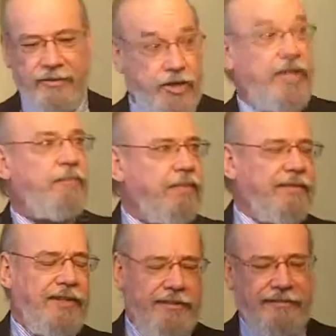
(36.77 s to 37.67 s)
sheep,
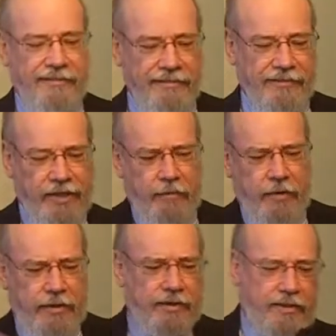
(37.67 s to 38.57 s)
you know,
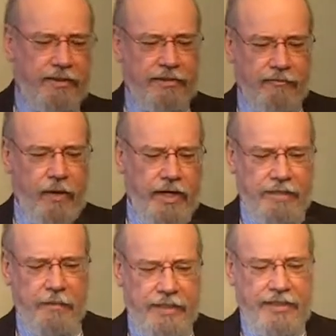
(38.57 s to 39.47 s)
shepherds,
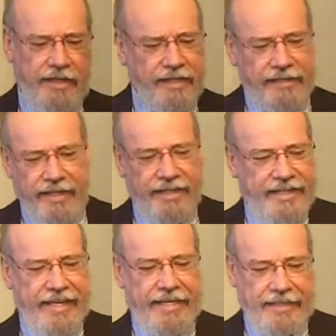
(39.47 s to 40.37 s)
wise men. I
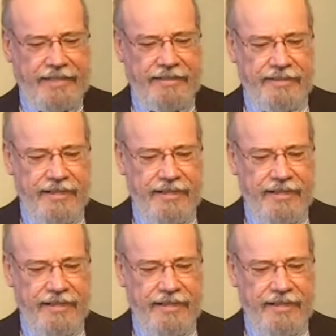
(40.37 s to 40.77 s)
get it.